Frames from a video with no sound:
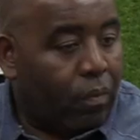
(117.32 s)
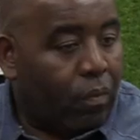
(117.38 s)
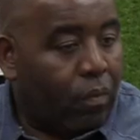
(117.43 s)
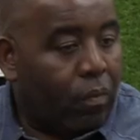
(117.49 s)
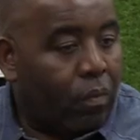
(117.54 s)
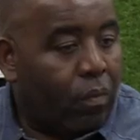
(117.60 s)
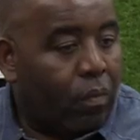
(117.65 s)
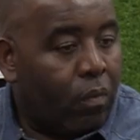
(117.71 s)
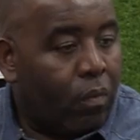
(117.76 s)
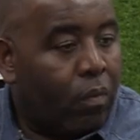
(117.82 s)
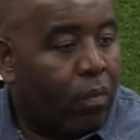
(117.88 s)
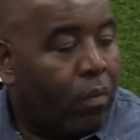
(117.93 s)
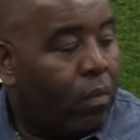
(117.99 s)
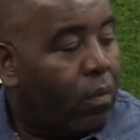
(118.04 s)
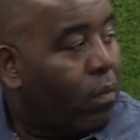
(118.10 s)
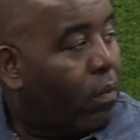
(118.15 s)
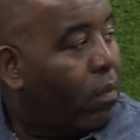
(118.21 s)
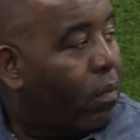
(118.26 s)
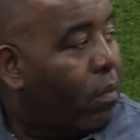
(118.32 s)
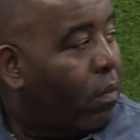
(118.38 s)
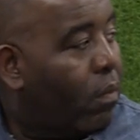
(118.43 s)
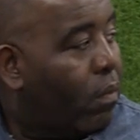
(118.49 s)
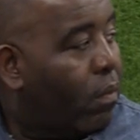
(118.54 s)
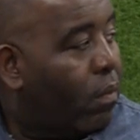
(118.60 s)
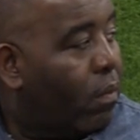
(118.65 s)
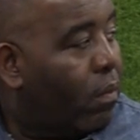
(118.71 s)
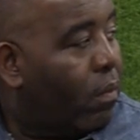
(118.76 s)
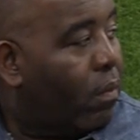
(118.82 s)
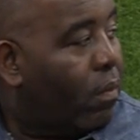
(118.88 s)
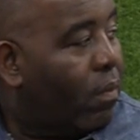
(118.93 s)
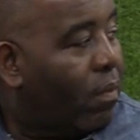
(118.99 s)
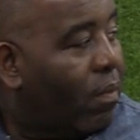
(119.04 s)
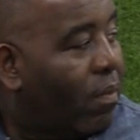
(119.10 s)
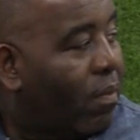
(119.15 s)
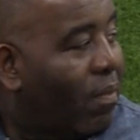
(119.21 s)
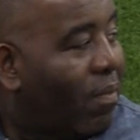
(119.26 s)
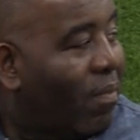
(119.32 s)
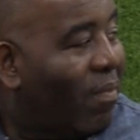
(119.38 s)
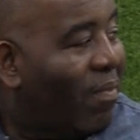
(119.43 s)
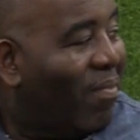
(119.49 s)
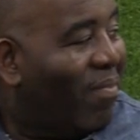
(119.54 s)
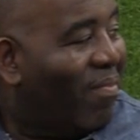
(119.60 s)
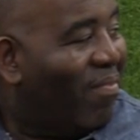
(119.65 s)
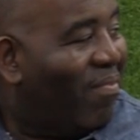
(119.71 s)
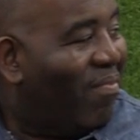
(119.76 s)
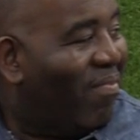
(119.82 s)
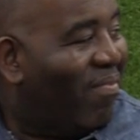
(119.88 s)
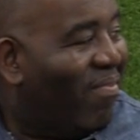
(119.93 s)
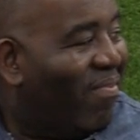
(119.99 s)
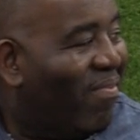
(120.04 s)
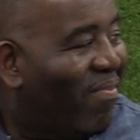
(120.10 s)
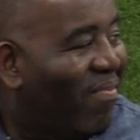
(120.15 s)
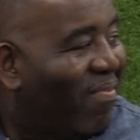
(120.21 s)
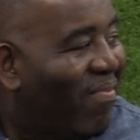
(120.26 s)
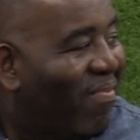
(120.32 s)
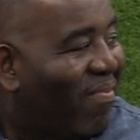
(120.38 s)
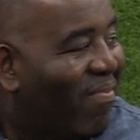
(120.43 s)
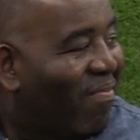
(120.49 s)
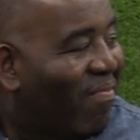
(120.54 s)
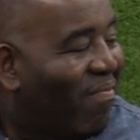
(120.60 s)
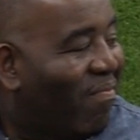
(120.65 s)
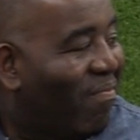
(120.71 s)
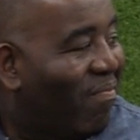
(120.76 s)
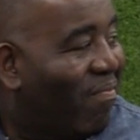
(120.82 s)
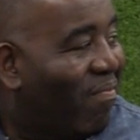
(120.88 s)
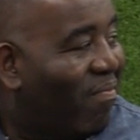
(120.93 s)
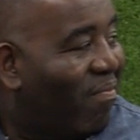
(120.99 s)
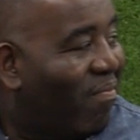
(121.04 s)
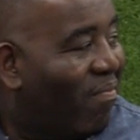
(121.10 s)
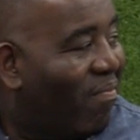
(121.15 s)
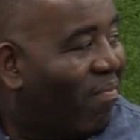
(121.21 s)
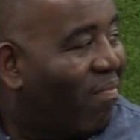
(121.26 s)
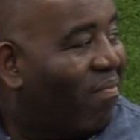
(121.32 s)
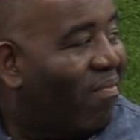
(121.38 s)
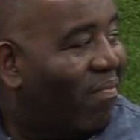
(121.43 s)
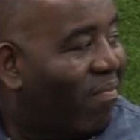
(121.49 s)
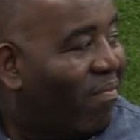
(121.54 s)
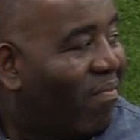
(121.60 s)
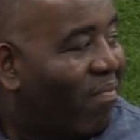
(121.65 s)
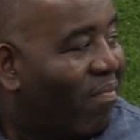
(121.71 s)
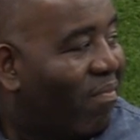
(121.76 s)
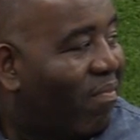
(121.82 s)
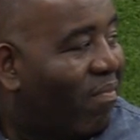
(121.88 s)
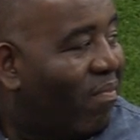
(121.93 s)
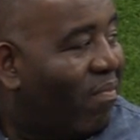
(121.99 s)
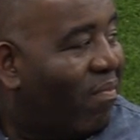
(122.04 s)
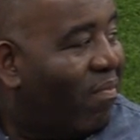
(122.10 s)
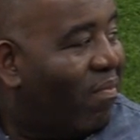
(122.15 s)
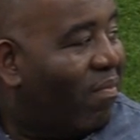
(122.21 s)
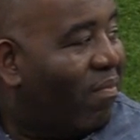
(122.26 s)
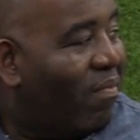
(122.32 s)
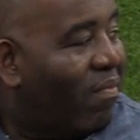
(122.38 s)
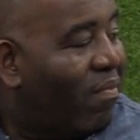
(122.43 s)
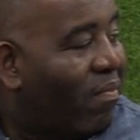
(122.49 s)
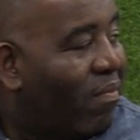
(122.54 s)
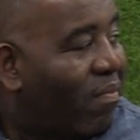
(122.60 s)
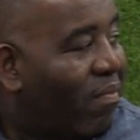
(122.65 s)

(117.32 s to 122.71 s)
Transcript: (not speaking)